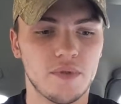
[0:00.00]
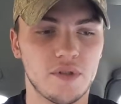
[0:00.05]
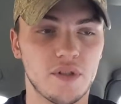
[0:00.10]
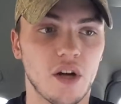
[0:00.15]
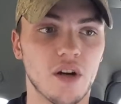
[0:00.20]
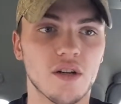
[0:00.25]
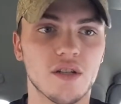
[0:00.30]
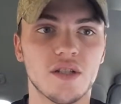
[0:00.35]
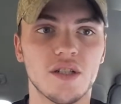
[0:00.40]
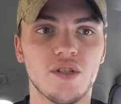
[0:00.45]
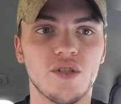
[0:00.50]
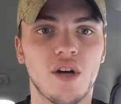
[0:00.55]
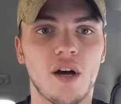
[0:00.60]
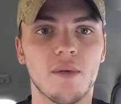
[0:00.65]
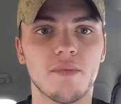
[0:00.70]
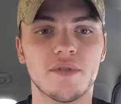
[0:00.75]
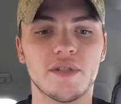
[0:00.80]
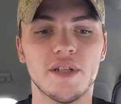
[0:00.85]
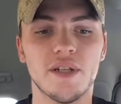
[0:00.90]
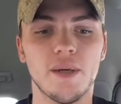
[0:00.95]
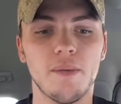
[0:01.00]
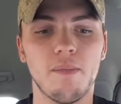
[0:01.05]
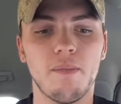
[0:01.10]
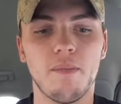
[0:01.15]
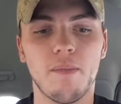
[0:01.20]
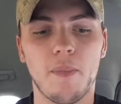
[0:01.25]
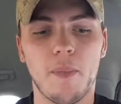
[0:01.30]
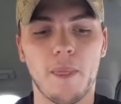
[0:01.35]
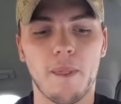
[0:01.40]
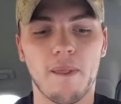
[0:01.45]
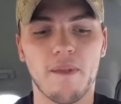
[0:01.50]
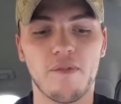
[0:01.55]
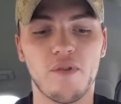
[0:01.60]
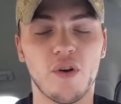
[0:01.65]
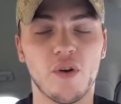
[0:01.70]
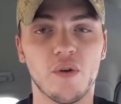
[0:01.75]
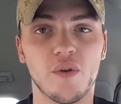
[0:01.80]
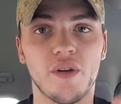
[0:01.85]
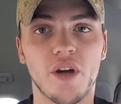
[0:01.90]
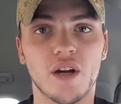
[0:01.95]
Darcy drops dip. If you
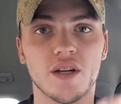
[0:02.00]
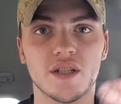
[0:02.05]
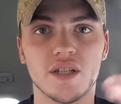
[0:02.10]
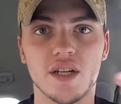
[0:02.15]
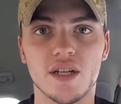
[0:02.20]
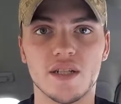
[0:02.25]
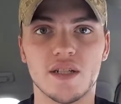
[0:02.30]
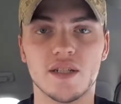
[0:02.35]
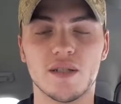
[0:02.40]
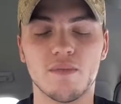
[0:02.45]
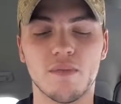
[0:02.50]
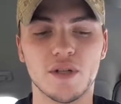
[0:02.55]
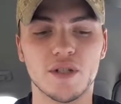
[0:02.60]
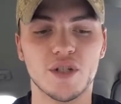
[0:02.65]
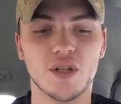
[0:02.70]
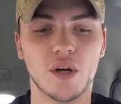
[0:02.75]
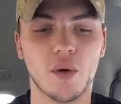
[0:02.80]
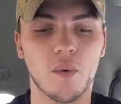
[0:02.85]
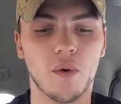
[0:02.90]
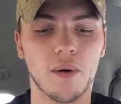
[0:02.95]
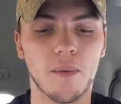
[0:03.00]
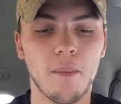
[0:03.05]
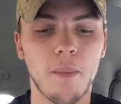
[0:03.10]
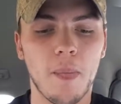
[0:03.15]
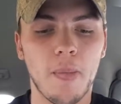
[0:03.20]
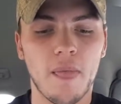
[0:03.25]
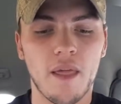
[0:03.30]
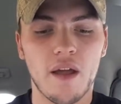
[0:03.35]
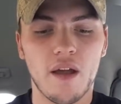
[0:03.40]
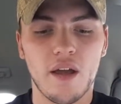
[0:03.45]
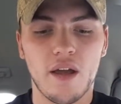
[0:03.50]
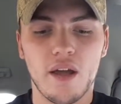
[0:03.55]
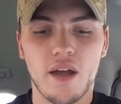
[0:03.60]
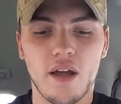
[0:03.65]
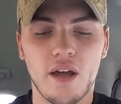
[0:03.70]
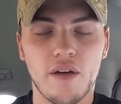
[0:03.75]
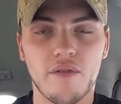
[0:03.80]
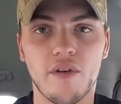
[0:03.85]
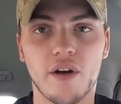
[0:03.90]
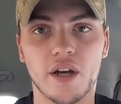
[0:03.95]
don't know who Darcy is, it's Mudjug1.
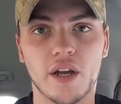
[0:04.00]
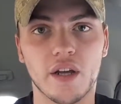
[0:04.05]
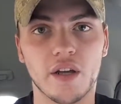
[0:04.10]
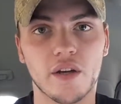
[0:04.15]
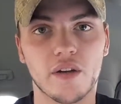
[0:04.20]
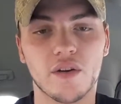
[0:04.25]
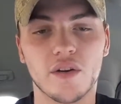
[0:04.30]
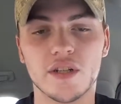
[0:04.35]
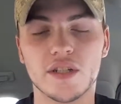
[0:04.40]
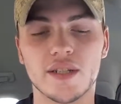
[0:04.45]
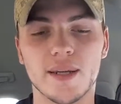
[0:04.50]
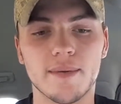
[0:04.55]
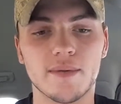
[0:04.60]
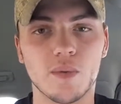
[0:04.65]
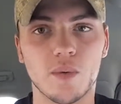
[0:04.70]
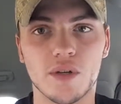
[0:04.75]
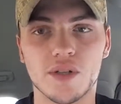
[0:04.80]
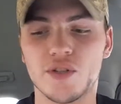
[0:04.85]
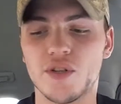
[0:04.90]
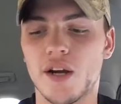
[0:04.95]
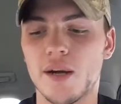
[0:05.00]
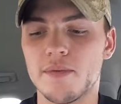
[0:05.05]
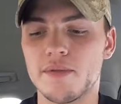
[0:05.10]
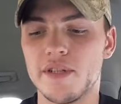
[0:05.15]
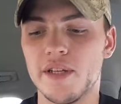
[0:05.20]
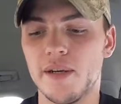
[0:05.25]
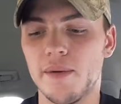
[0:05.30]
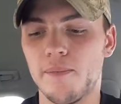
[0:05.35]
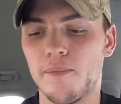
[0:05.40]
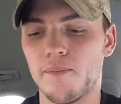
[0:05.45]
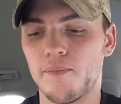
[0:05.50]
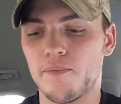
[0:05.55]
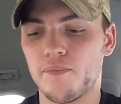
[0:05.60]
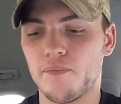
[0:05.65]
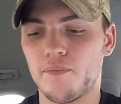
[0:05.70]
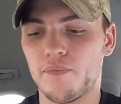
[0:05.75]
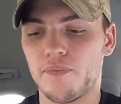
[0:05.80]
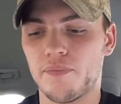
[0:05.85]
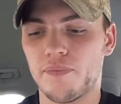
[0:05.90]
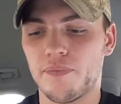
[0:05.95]
Fucking Chris Dips 1 drops dip.
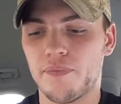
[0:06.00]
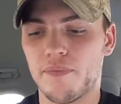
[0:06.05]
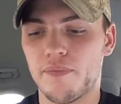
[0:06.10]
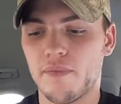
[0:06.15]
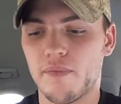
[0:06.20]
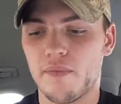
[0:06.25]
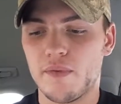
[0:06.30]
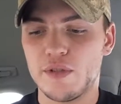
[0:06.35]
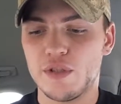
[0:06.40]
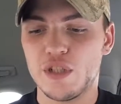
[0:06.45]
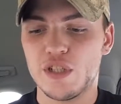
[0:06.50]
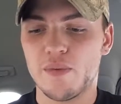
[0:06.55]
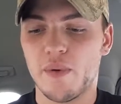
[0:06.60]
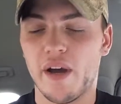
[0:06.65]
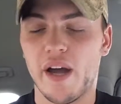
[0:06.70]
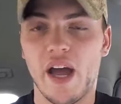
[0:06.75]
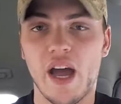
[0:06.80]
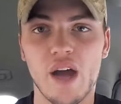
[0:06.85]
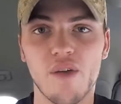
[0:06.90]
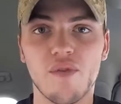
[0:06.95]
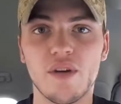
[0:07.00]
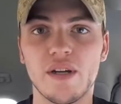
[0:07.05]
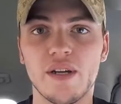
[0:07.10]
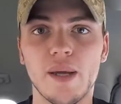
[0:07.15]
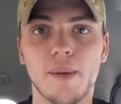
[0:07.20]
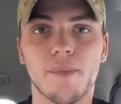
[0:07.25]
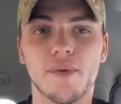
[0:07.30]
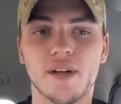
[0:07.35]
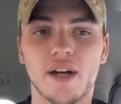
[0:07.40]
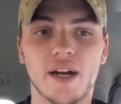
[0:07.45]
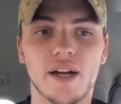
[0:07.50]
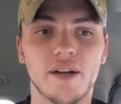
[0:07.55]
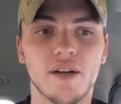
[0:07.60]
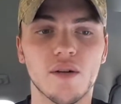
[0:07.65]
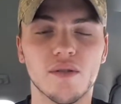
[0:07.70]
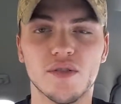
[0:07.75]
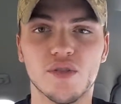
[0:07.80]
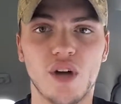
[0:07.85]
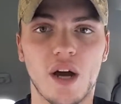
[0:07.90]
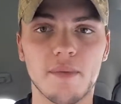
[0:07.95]
Just about every dipper I
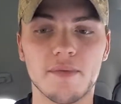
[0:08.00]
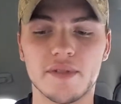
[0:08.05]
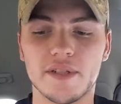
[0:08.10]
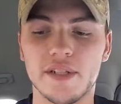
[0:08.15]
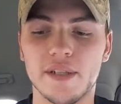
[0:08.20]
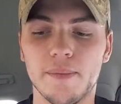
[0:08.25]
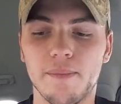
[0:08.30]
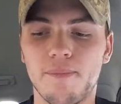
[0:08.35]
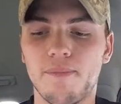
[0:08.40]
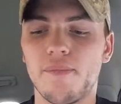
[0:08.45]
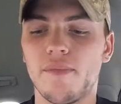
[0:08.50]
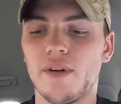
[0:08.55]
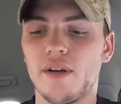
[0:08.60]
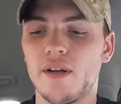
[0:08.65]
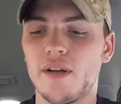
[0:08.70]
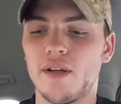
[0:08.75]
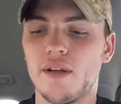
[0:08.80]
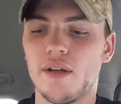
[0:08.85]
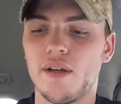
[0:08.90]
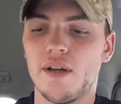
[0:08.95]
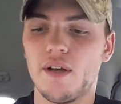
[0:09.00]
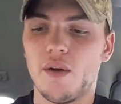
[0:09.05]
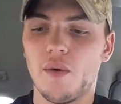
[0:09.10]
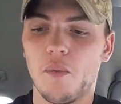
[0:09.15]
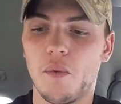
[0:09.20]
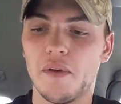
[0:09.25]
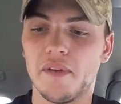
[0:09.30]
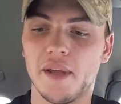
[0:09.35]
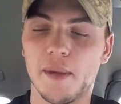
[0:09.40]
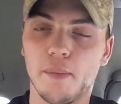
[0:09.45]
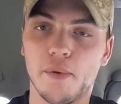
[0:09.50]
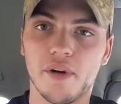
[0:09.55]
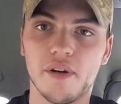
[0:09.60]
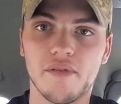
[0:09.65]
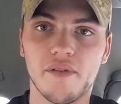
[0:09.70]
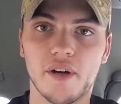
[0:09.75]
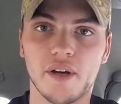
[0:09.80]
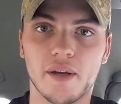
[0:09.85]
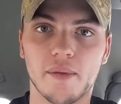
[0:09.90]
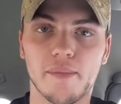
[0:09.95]
know drops dip when they put a
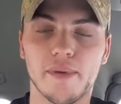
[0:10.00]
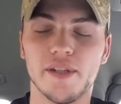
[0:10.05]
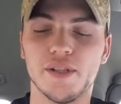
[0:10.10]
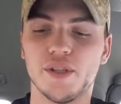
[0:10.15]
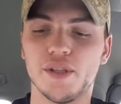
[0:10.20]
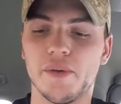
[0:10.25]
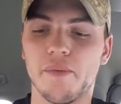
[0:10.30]
fucking pinch